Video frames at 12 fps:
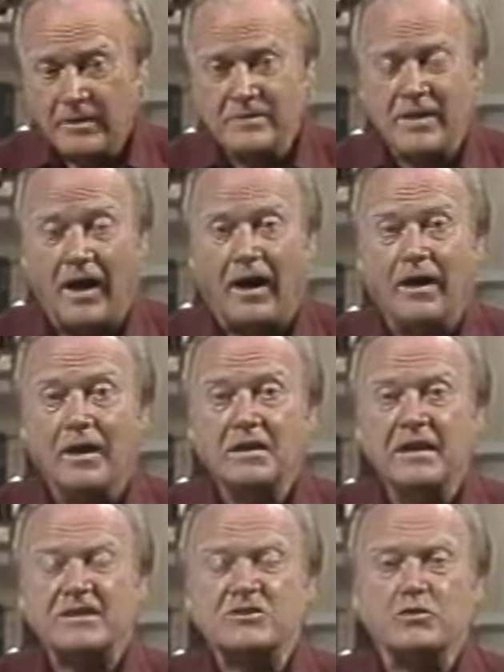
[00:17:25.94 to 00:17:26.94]
Now,
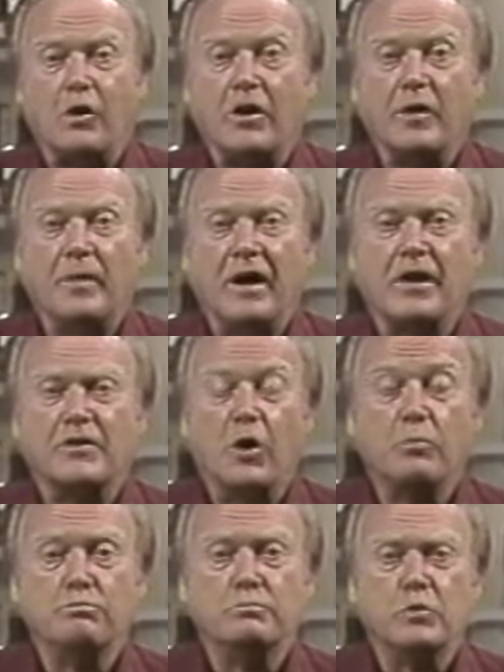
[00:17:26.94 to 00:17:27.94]
let's talk about
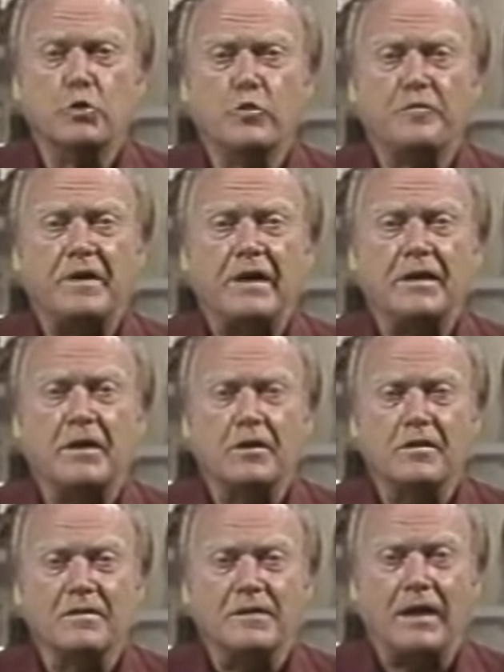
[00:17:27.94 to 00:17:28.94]
moving
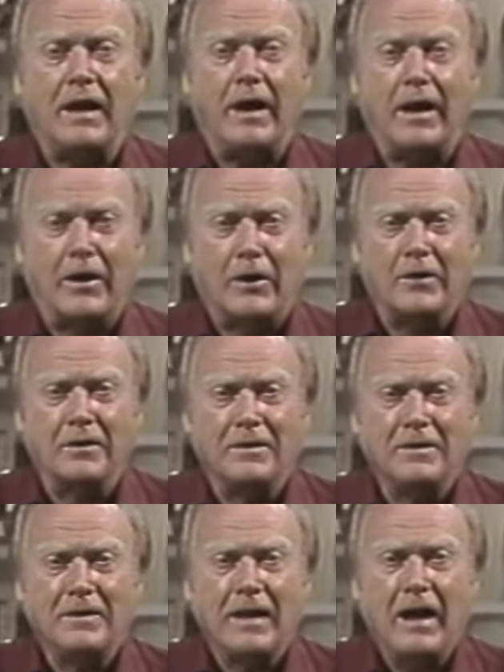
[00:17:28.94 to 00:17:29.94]
the air.
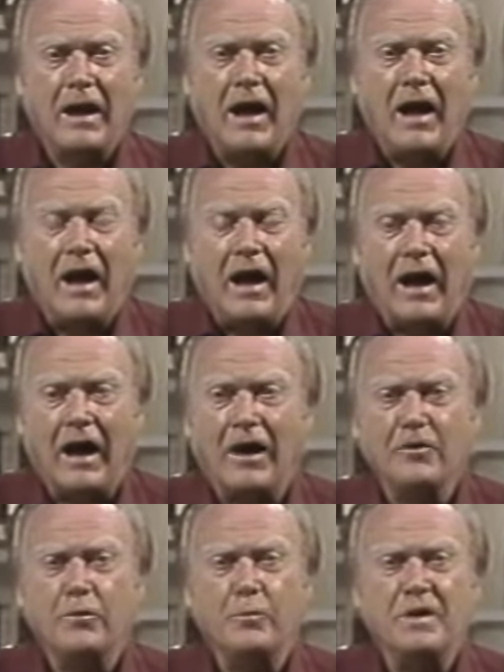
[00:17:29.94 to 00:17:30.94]

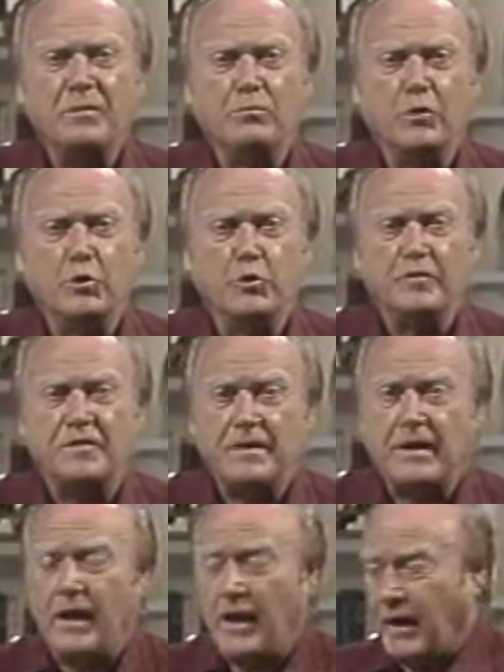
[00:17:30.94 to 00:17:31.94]
How do we move
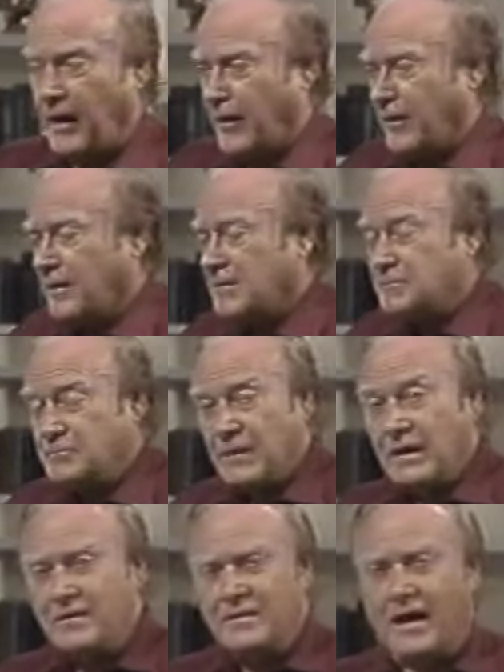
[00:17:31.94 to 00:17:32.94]
the air?
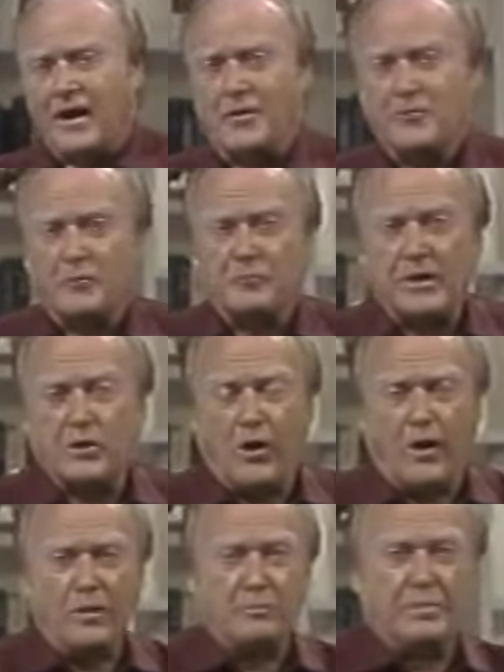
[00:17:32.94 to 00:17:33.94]
Now,
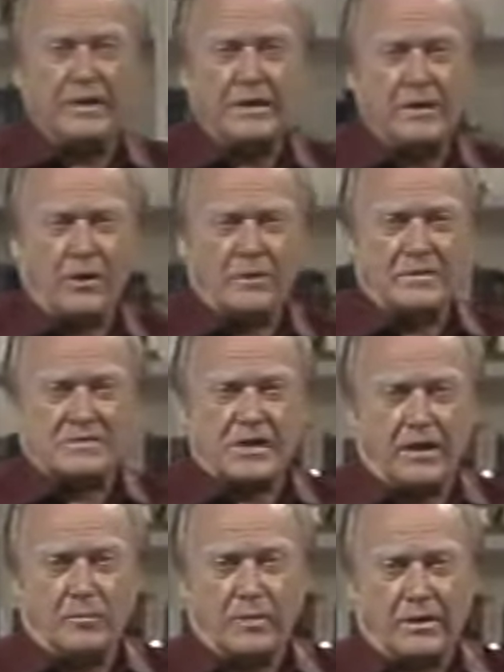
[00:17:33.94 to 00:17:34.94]
recall Buddy on the
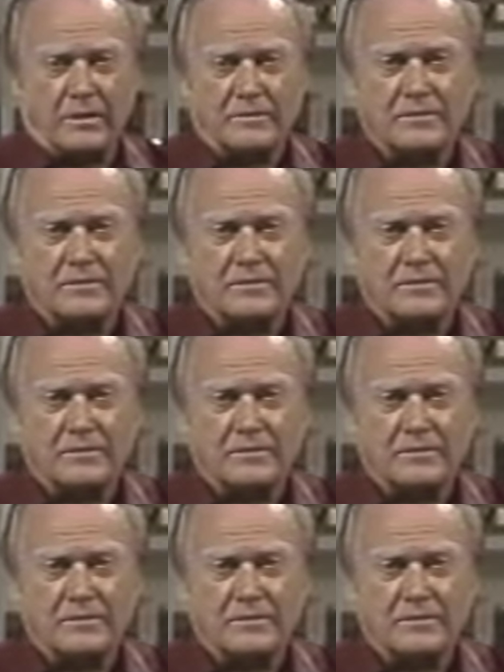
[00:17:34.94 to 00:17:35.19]
table.